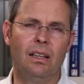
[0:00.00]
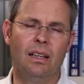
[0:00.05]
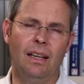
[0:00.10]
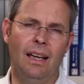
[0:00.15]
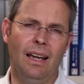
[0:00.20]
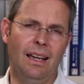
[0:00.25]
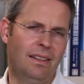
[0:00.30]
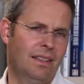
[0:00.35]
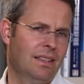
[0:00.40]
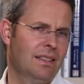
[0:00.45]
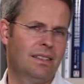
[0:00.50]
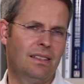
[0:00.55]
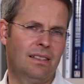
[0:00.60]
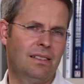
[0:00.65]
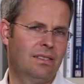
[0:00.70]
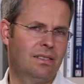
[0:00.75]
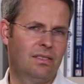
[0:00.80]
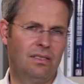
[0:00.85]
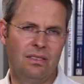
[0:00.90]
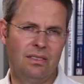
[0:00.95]
And this
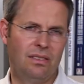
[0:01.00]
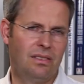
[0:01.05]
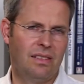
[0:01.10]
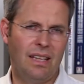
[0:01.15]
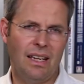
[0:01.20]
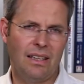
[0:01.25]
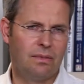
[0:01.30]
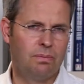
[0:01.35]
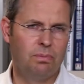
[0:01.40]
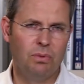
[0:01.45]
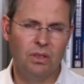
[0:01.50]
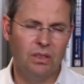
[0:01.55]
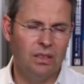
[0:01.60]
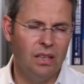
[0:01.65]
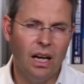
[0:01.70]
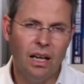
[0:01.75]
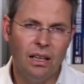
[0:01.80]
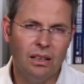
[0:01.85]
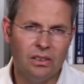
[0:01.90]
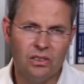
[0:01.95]
is textbook
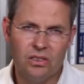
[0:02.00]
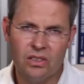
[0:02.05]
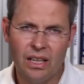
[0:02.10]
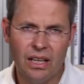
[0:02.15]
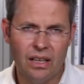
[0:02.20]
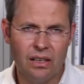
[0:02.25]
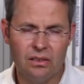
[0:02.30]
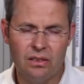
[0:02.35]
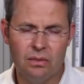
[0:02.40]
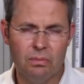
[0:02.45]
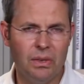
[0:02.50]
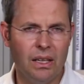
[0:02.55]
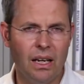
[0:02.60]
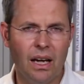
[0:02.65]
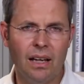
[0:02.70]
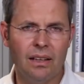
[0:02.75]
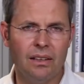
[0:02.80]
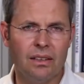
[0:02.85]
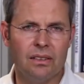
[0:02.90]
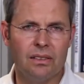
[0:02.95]
knowledge, to be
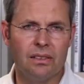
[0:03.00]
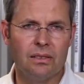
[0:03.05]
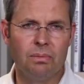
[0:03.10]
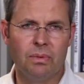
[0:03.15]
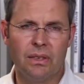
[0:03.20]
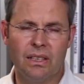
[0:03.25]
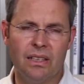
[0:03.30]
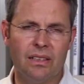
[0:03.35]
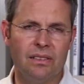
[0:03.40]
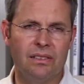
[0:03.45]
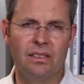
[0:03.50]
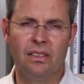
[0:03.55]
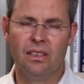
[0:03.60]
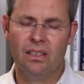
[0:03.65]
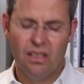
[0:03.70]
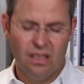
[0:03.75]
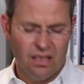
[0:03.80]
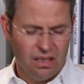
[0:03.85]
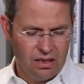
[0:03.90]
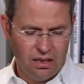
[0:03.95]
honest, because
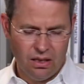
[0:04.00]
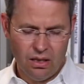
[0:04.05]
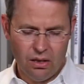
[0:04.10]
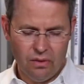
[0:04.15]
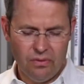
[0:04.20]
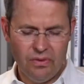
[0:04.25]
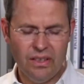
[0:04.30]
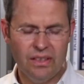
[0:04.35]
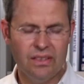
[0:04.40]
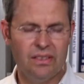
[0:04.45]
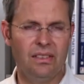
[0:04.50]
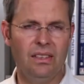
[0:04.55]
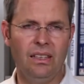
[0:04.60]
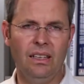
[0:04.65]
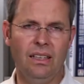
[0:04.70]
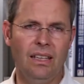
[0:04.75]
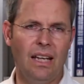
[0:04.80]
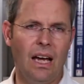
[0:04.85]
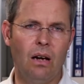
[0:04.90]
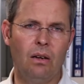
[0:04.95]
no
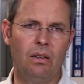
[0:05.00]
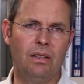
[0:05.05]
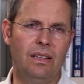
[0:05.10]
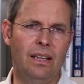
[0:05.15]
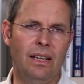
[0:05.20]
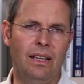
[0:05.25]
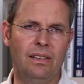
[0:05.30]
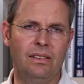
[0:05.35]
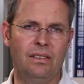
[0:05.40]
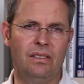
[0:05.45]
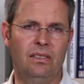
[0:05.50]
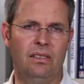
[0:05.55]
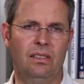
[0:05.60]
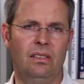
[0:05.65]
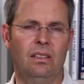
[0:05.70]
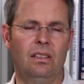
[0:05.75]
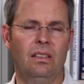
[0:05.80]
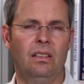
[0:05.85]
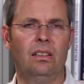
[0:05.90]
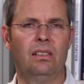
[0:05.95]
VC nowadays
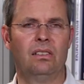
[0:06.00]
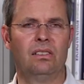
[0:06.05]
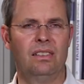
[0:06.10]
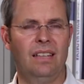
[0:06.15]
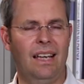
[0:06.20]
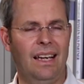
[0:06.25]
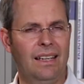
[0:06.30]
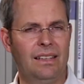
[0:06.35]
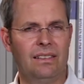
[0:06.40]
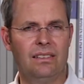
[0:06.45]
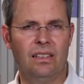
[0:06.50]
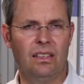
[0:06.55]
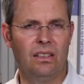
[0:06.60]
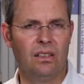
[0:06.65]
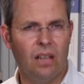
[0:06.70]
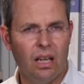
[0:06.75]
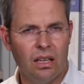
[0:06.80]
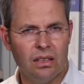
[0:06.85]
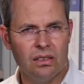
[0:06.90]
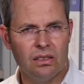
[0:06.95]
signs a
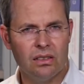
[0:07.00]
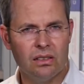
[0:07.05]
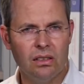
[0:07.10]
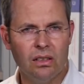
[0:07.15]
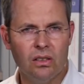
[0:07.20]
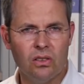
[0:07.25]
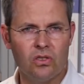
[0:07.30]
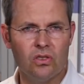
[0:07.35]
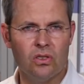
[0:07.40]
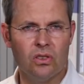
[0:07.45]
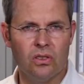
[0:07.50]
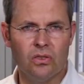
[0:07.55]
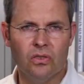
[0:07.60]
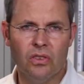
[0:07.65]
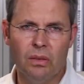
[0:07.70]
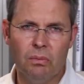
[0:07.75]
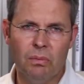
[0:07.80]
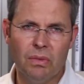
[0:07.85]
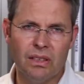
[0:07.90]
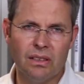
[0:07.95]
non-disclosure
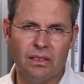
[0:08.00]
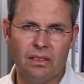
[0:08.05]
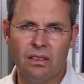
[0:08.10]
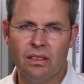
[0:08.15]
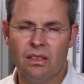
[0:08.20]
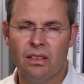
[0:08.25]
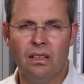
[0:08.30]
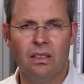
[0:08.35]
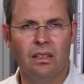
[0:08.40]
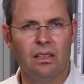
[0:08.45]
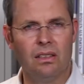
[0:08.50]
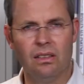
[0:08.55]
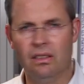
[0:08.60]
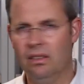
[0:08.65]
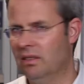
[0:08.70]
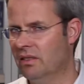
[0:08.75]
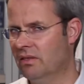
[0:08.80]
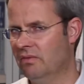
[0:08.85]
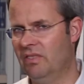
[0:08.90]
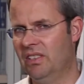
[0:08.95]
agreement.
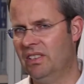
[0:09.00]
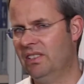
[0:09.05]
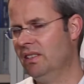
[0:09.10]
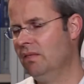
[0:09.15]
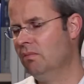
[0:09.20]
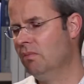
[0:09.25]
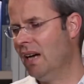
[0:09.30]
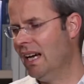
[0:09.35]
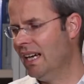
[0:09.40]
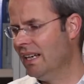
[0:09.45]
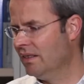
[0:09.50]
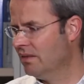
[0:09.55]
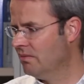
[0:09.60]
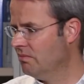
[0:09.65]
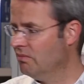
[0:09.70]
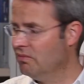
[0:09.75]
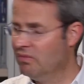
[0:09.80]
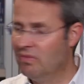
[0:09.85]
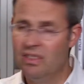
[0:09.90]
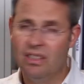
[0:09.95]
There
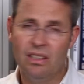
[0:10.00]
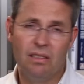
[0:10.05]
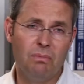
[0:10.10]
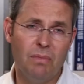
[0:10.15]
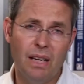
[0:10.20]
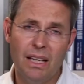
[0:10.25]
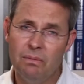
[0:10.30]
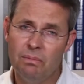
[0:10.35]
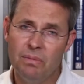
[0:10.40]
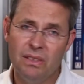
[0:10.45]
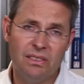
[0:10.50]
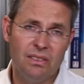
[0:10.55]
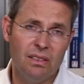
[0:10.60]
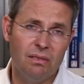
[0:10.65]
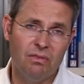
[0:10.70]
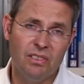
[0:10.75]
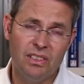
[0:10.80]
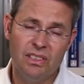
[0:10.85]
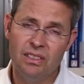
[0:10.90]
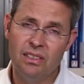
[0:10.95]
might be
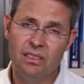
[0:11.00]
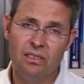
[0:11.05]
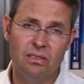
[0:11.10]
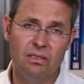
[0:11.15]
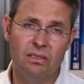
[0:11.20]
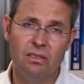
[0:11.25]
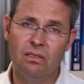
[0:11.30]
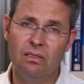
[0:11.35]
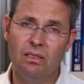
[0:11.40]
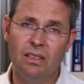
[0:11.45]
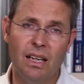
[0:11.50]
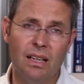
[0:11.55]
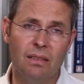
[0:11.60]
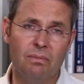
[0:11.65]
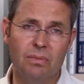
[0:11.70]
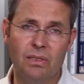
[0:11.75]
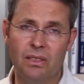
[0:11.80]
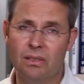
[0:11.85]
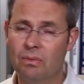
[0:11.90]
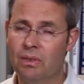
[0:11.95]
some VCs who do
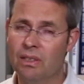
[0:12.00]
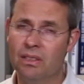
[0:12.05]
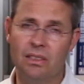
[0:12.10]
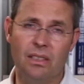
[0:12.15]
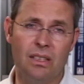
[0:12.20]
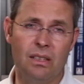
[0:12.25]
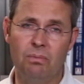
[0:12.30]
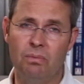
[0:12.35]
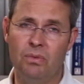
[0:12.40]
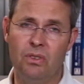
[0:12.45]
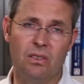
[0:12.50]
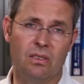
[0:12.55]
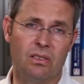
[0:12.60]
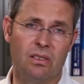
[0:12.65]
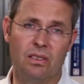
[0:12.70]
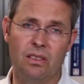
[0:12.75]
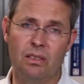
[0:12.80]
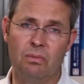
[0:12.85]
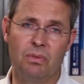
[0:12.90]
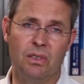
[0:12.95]
that, but keep your
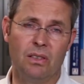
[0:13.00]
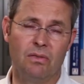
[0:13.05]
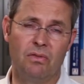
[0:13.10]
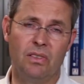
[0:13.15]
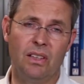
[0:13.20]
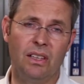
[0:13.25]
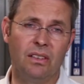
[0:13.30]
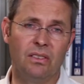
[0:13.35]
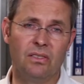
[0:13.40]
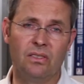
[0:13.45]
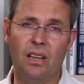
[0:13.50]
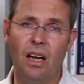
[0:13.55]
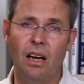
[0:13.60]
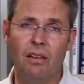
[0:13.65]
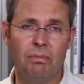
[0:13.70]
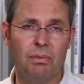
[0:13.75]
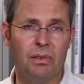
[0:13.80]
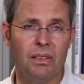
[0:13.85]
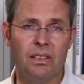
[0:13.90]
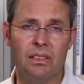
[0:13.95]
fingers
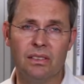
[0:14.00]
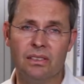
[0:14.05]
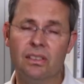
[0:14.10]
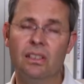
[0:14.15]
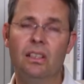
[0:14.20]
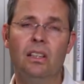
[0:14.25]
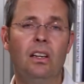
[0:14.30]
off, because